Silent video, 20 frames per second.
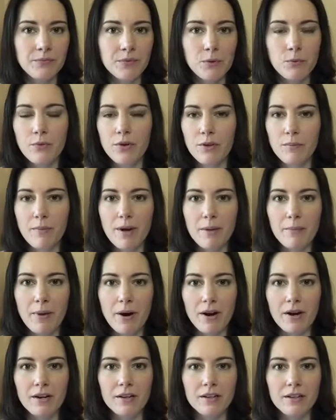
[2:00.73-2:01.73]
with my
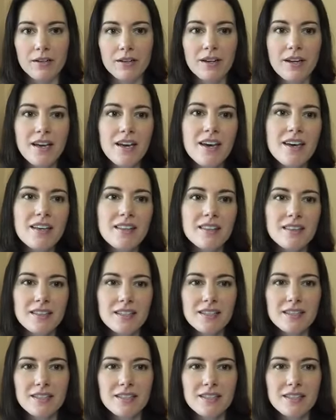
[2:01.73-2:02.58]
partner, this